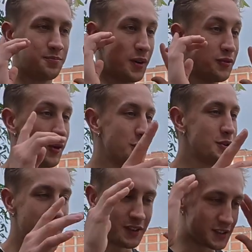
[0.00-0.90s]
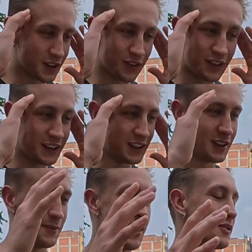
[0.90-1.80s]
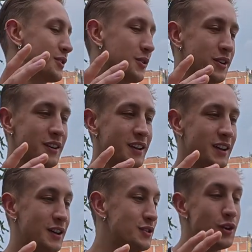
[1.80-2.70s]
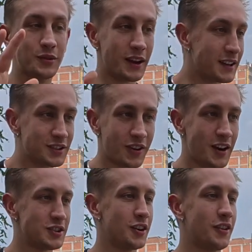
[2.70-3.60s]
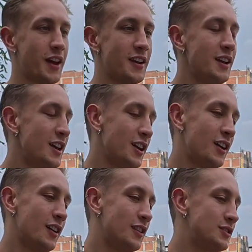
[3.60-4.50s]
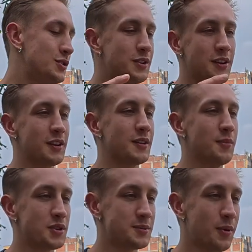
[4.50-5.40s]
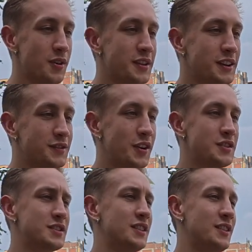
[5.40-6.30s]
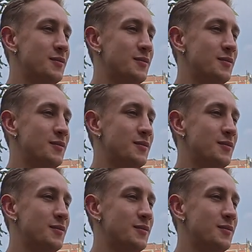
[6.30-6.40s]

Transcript: before you even start thinking about your note-taking strategy and all that, do the most important things first.